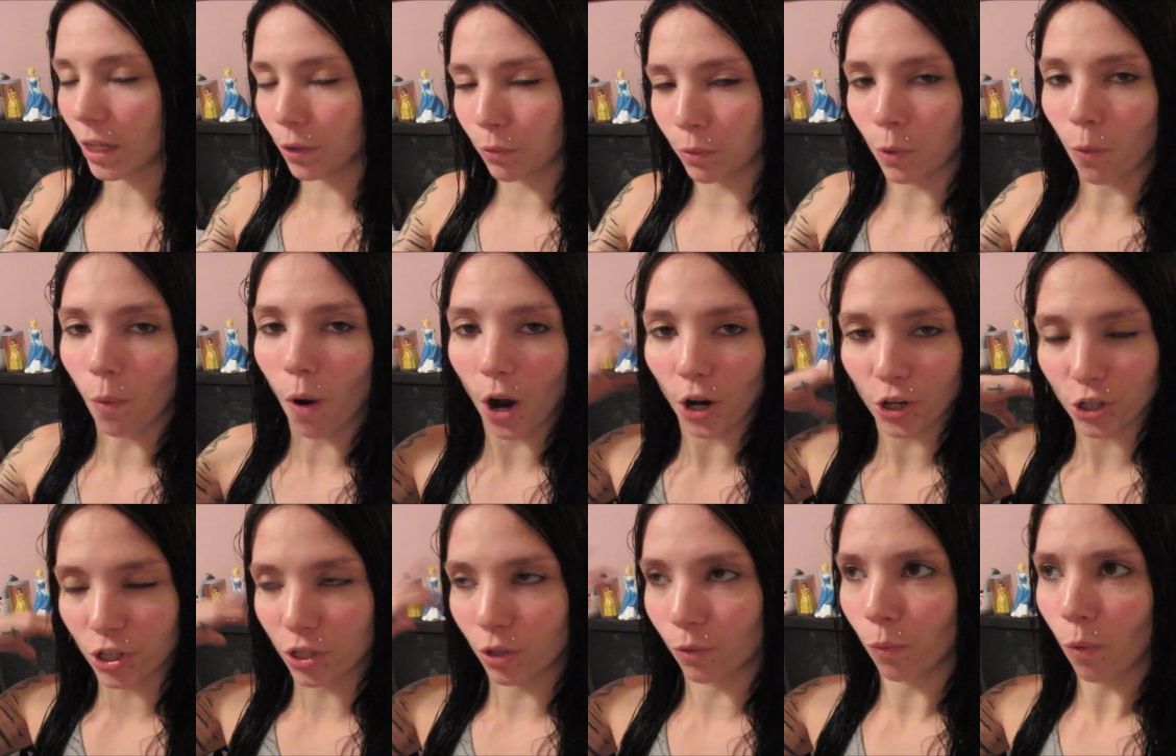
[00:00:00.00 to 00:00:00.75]
Like we
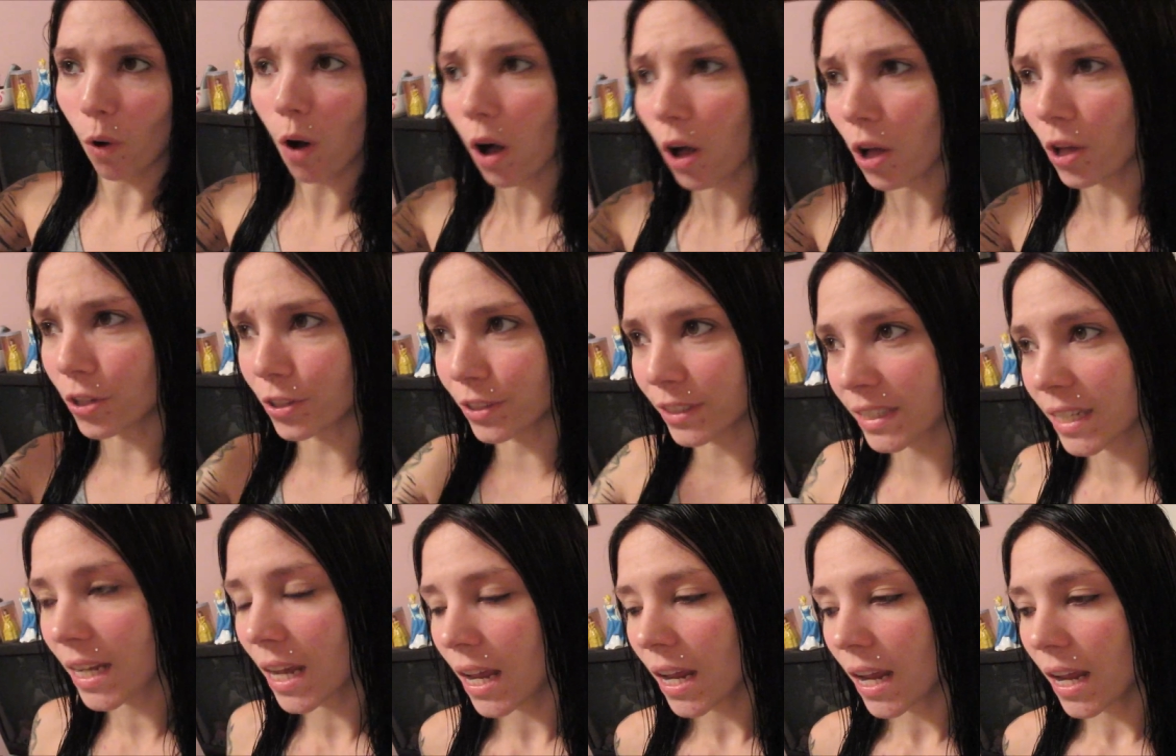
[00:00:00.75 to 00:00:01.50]
washed the
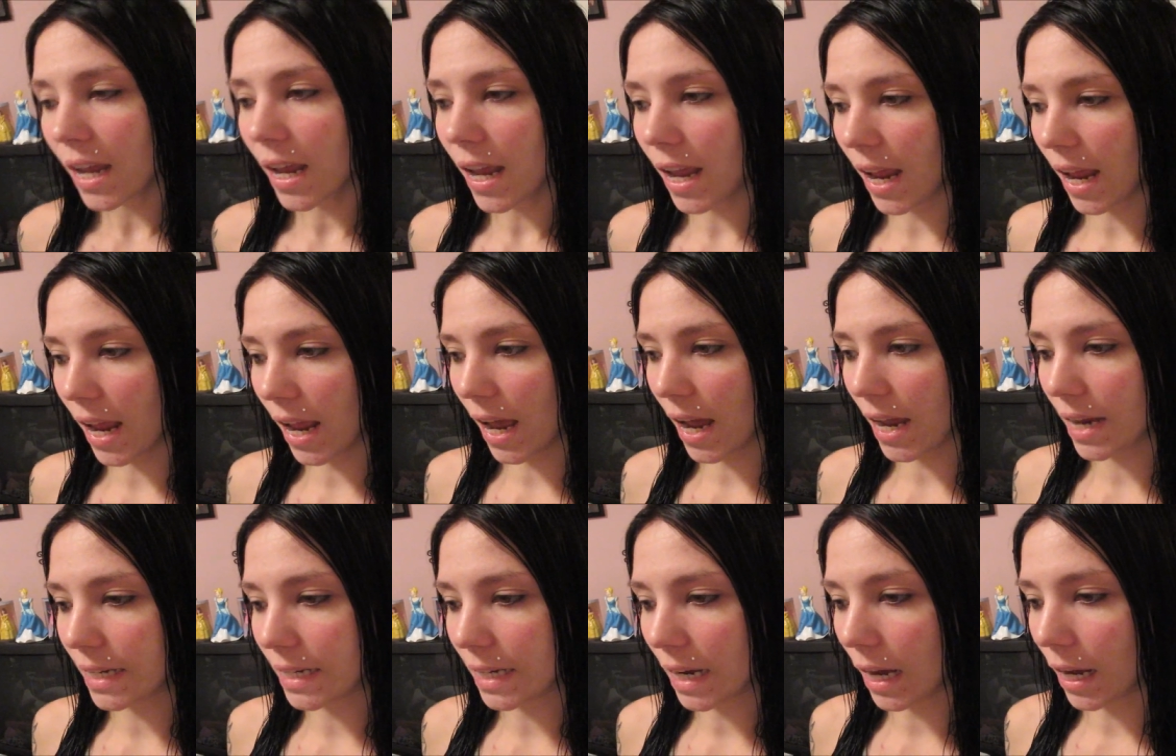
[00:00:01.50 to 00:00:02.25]
walls
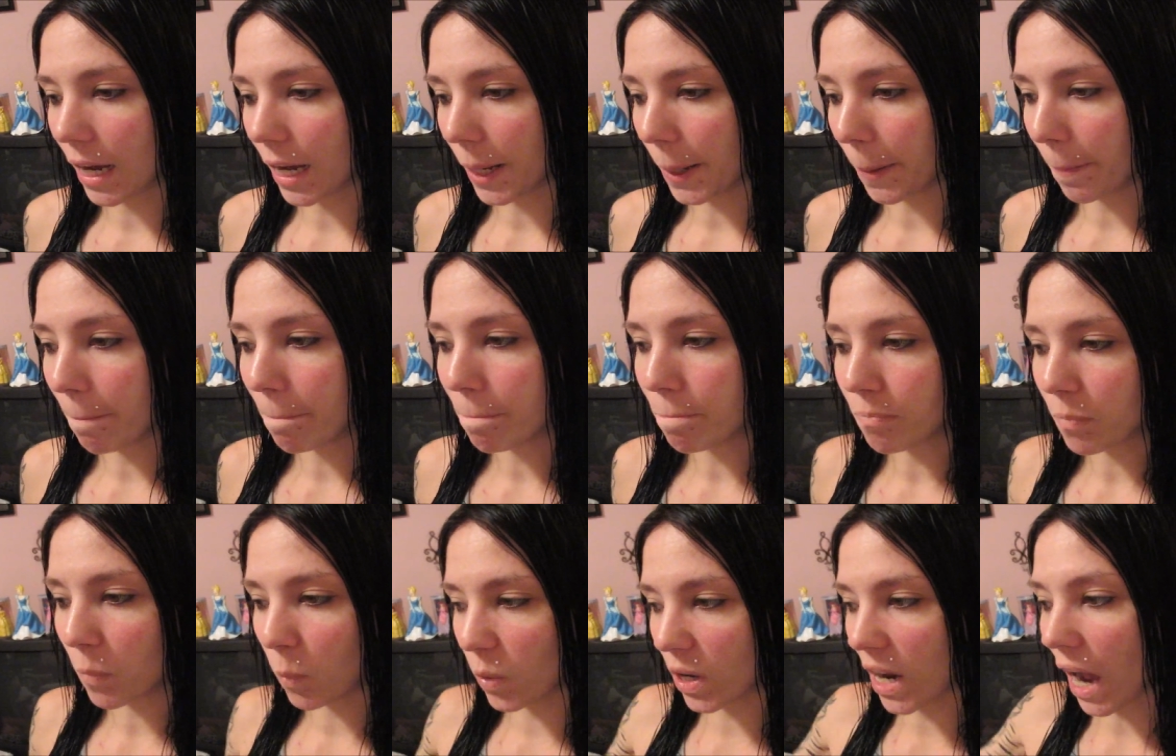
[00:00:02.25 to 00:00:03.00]
and
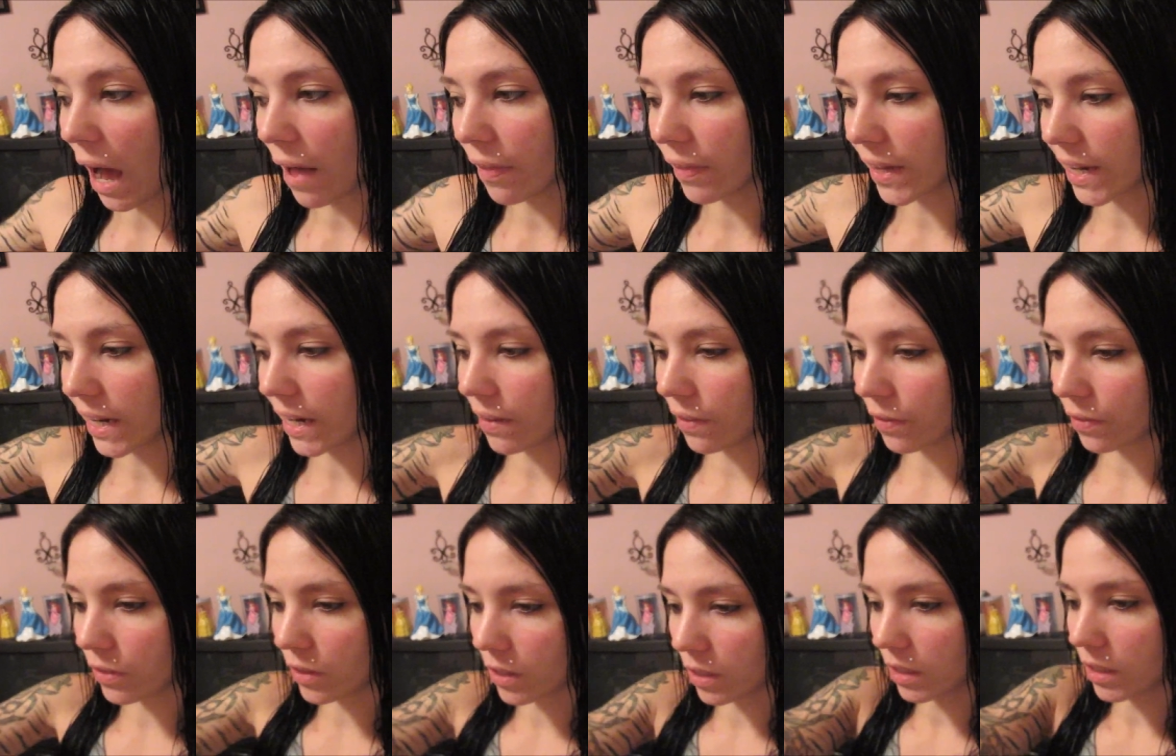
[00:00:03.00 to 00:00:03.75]
um, we got
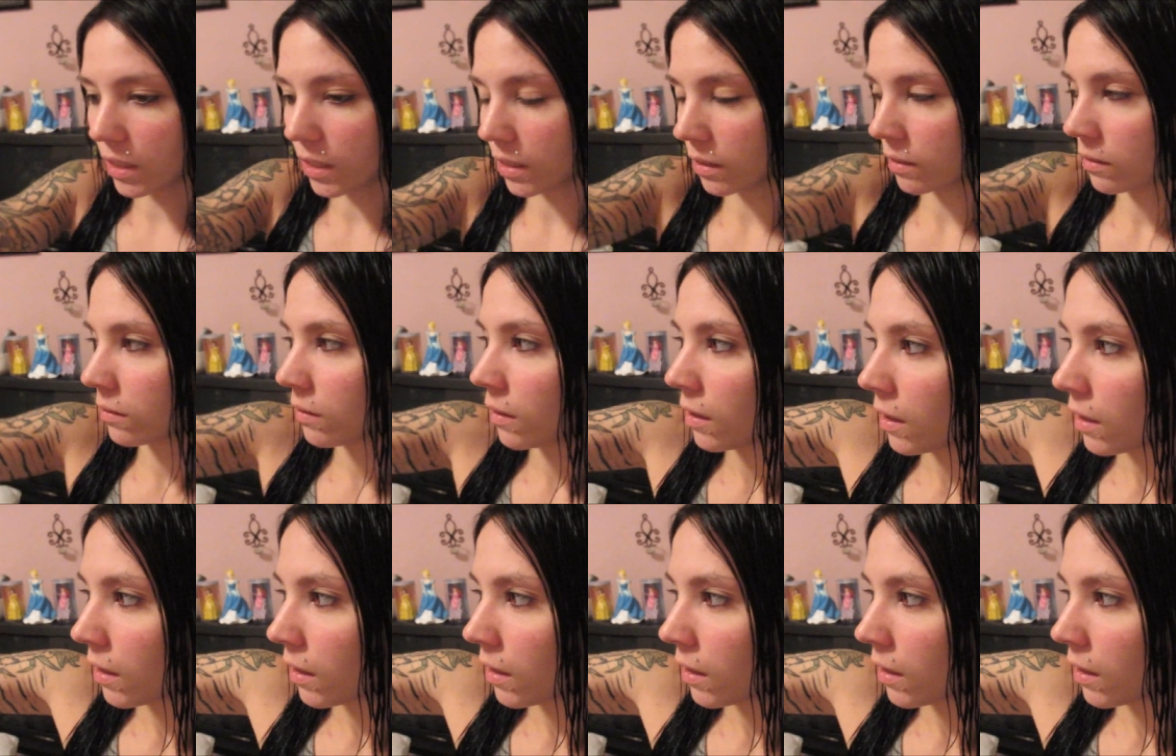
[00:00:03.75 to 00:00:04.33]
like the,